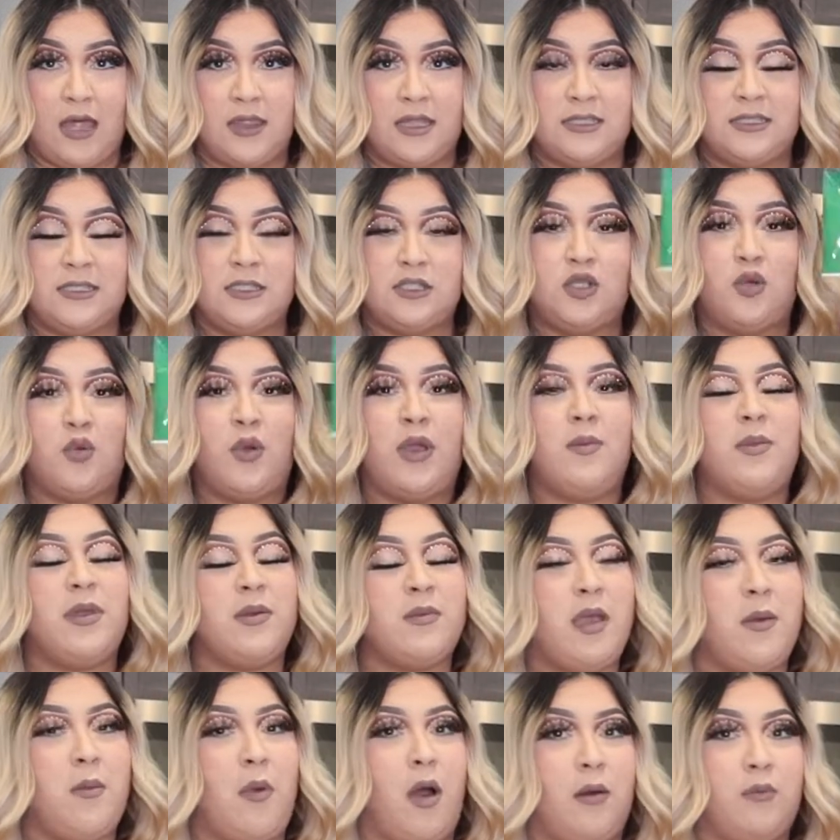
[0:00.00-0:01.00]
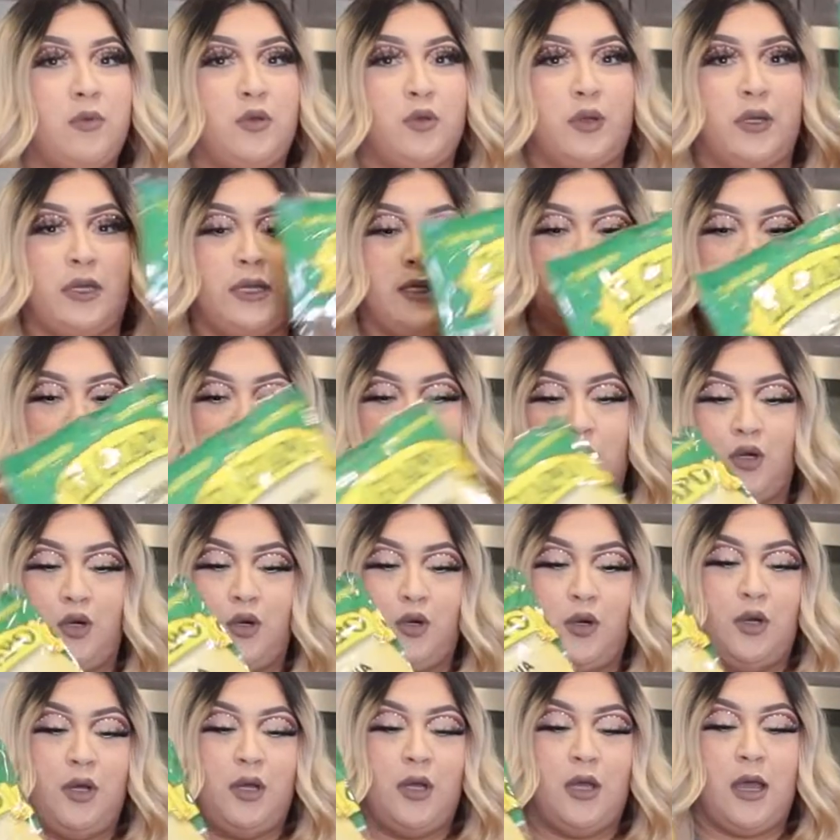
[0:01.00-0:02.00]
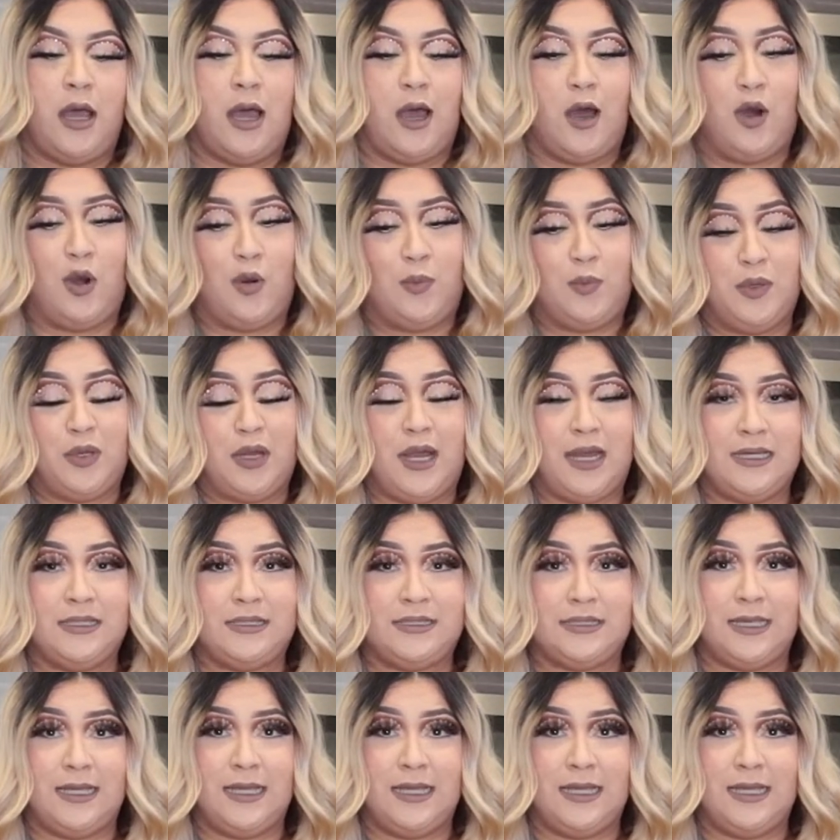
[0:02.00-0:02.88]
This is the way me and my mom do it, so I hope you guys